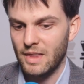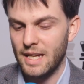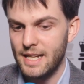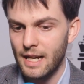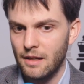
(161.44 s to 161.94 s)

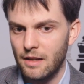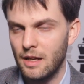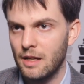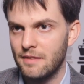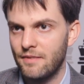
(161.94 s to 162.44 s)
Yeah,
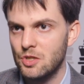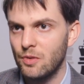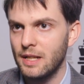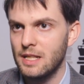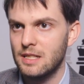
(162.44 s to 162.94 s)
the
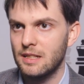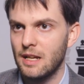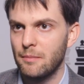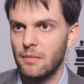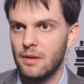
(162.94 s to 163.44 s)
first one is
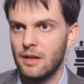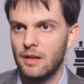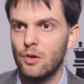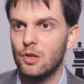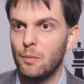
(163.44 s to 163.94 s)
that I'm
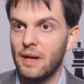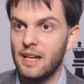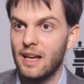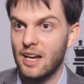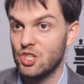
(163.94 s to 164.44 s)
going to
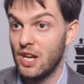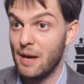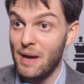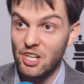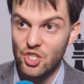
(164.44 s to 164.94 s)
play
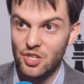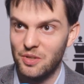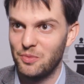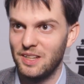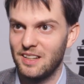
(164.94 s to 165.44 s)
actually a match
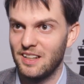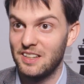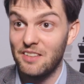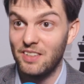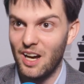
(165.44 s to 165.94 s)
with
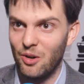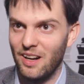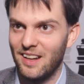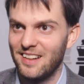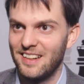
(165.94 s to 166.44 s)
David
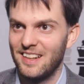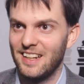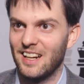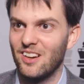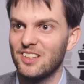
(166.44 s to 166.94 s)
Howell
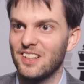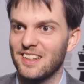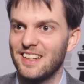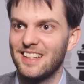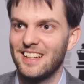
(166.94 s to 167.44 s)
in
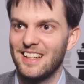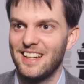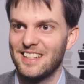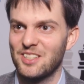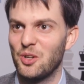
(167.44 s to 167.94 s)
London.
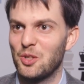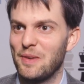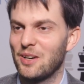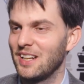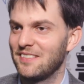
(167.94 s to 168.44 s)
It's going to
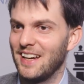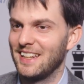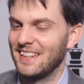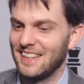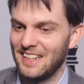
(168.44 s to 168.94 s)
be quite
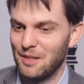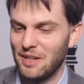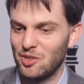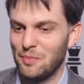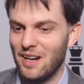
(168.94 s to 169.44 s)
fun in
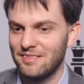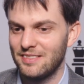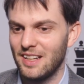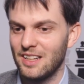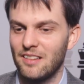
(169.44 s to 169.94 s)
about a
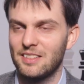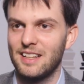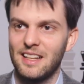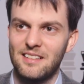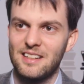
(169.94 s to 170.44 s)
month. And
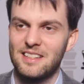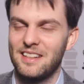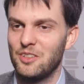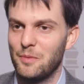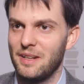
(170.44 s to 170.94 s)
after that, there is
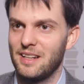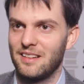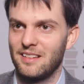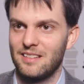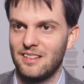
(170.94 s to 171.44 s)
the
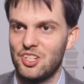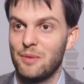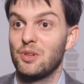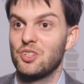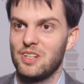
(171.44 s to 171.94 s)
European
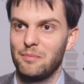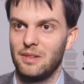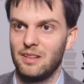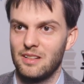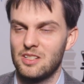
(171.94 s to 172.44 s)

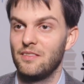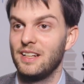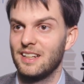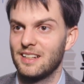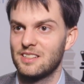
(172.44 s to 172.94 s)
Championship in
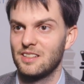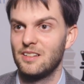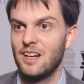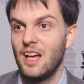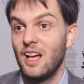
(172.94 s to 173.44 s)
Slovenia.
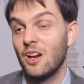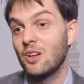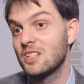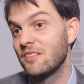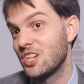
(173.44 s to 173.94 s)
So
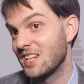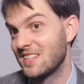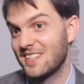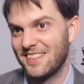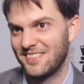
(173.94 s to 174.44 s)
lots of
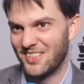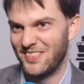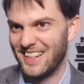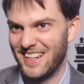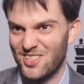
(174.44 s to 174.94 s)
chess
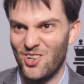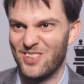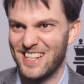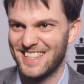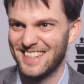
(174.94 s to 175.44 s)
for me, as
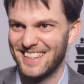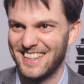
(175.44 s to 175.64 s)
always.